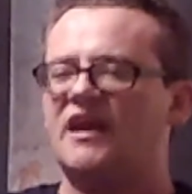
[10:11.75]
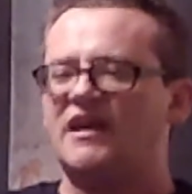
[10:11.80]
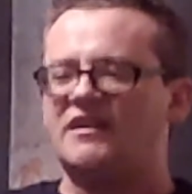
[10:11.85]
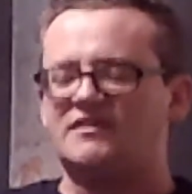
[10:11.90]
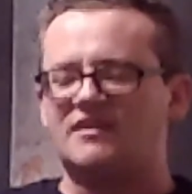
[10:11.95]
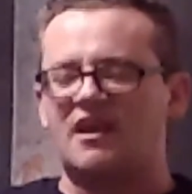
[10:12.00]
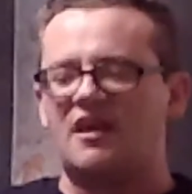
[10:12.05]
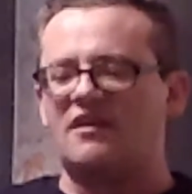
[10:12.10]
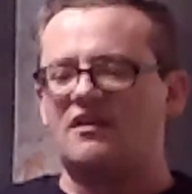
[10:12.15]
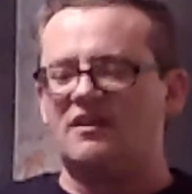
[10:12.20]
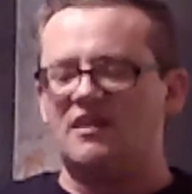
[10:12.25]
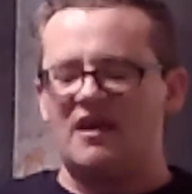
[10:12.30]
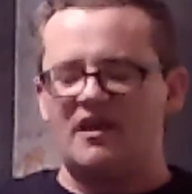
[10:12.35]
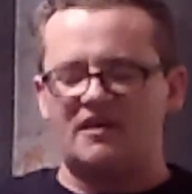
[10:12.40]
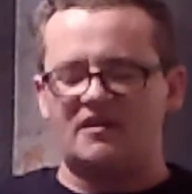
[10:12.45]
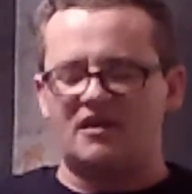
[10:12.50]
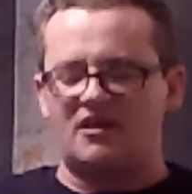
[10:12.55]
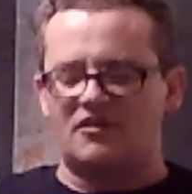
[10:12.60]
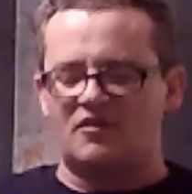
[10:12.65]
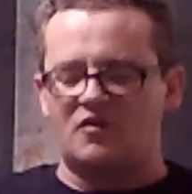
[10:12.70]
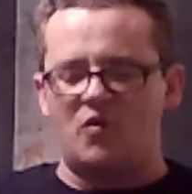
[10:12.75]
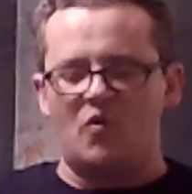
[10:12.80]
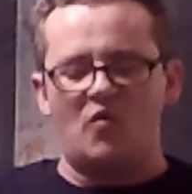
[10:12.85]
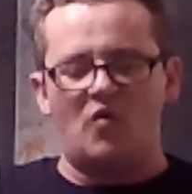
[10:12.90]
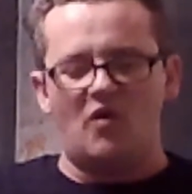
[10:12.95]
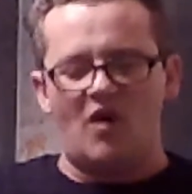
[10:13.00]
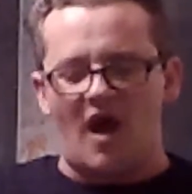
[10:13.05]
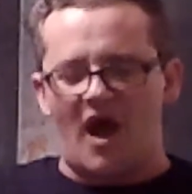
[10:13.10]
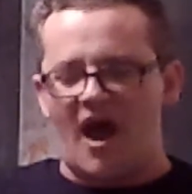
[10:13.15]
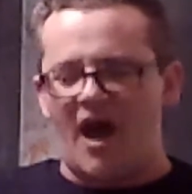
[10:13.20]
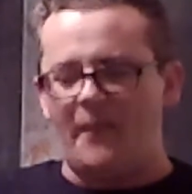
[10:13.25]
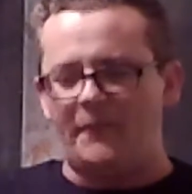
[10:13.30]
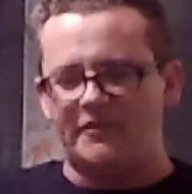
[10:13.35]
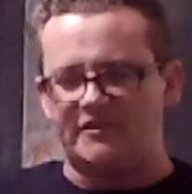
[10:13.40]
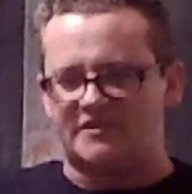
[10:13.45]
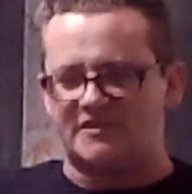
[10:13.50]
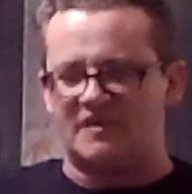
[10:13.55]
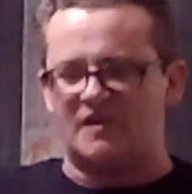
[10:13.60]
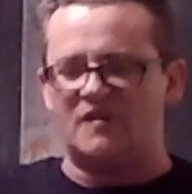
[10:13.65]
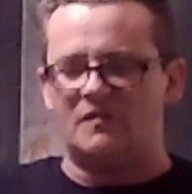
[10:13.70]
it's kind of like a cool
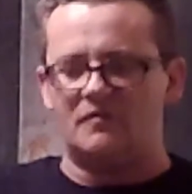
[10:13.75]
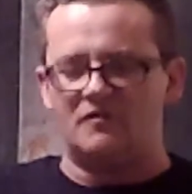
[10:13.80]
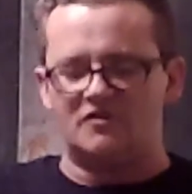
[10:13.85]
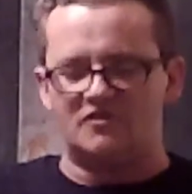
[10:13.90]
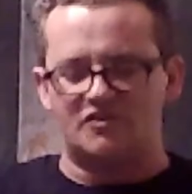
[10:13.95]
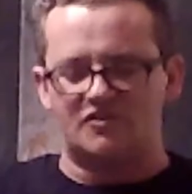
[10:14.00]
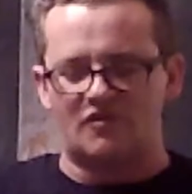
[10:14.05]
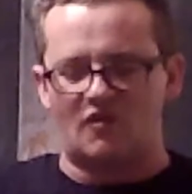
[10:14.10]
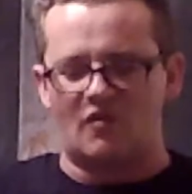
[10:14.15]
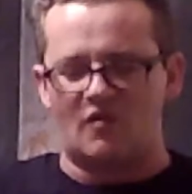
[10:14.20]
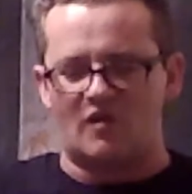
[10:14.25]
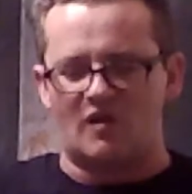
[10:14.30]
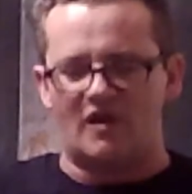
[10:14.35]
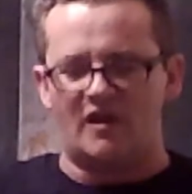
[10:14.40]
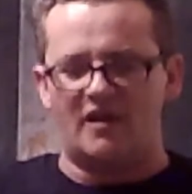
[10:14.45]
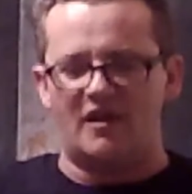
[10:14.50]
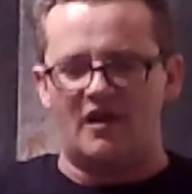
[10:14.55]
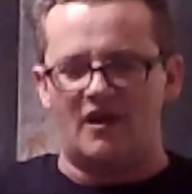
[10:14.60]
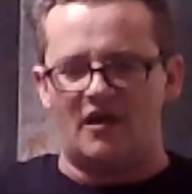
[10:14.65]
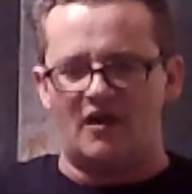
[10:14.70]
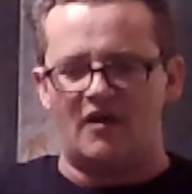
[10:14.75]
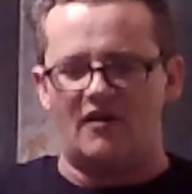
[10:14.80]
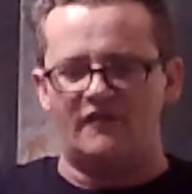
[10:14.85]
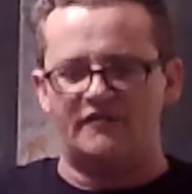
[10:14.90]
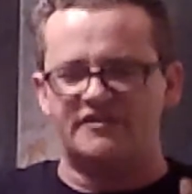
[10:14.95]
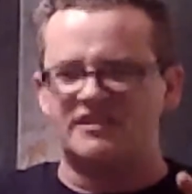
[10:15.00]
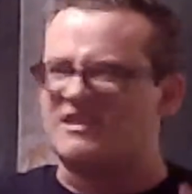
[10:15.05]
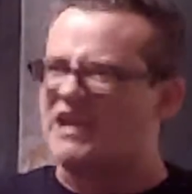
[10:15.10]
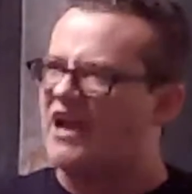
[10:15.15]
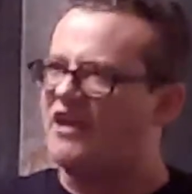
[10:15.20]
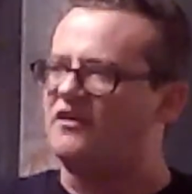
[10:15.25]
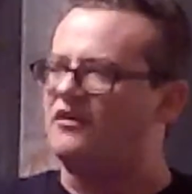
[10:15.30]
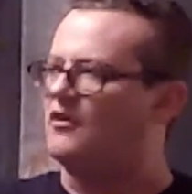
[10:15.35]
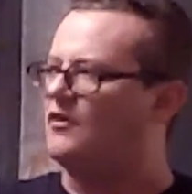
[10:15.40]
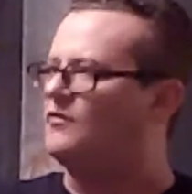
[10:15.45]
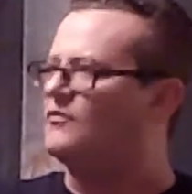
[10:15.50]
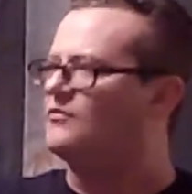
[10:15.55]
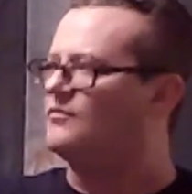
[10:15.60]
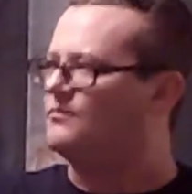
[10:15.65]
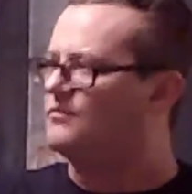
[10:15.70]
opposite story of
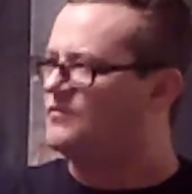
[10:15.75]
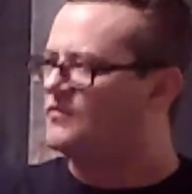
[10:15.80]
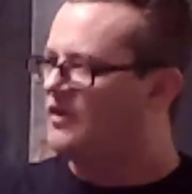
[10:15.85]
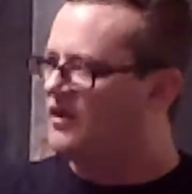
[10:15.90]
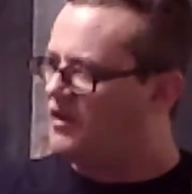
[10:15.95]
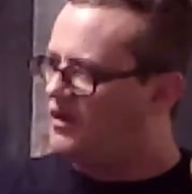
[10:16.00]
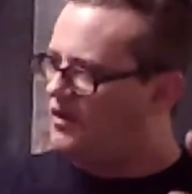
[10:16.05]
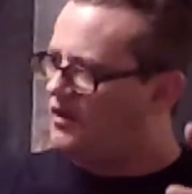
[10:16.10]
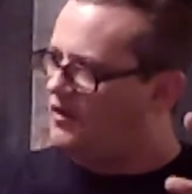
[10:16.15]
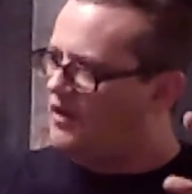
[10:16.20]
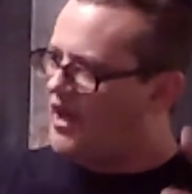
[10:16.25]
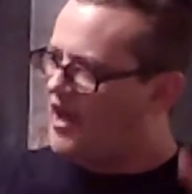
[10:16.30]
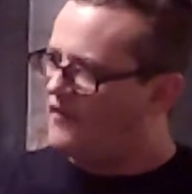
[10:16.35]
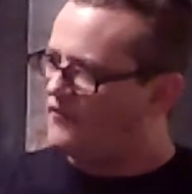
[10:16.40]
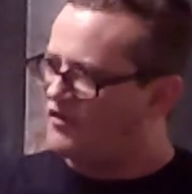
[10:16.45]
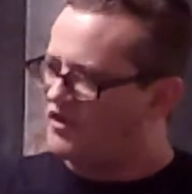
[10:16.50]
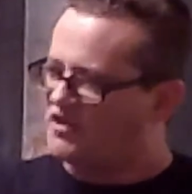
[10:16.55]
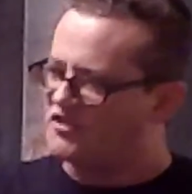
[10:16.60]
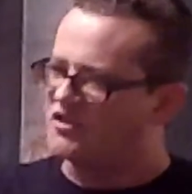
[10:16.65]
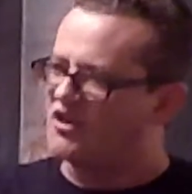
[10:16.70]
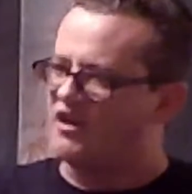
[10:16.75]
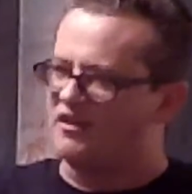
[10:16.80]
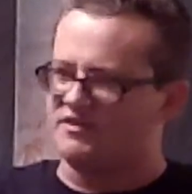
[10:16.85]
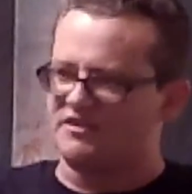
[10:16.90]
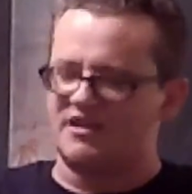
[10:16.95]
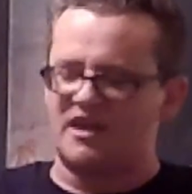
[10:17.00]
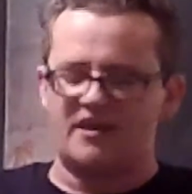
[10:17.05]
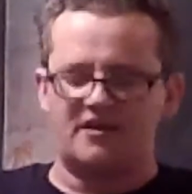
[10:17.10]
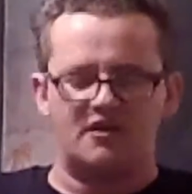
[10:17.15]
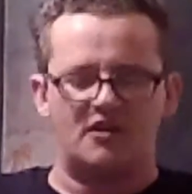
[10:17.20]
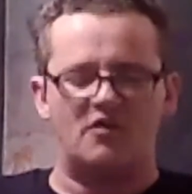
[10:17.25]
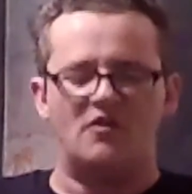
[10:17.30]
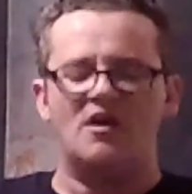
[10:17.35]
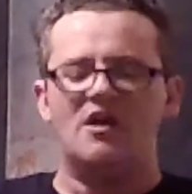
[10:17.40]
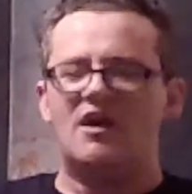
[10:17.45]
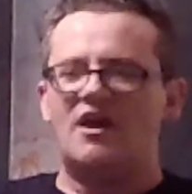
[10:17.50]
Psycho, Alfred Hitchcock Psycho.